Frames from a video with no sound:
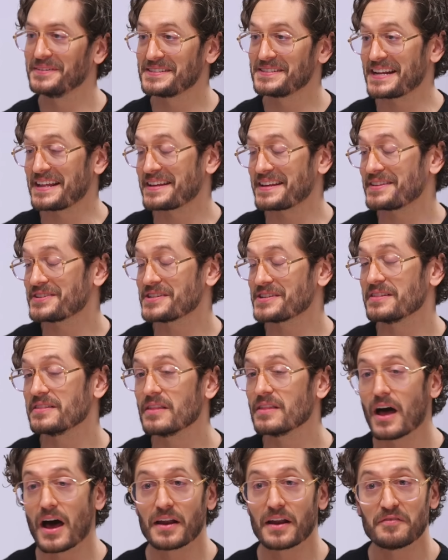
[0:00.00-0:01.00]
listen, I think there's a
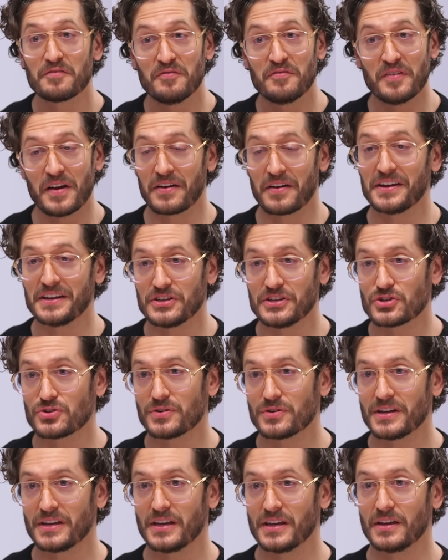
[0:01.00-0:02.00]
lot of very
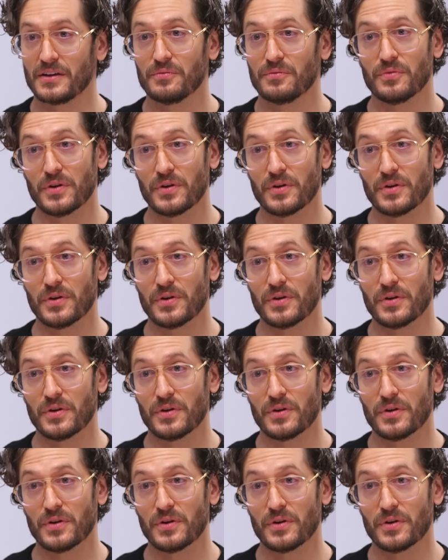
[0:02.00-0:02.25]
intriguing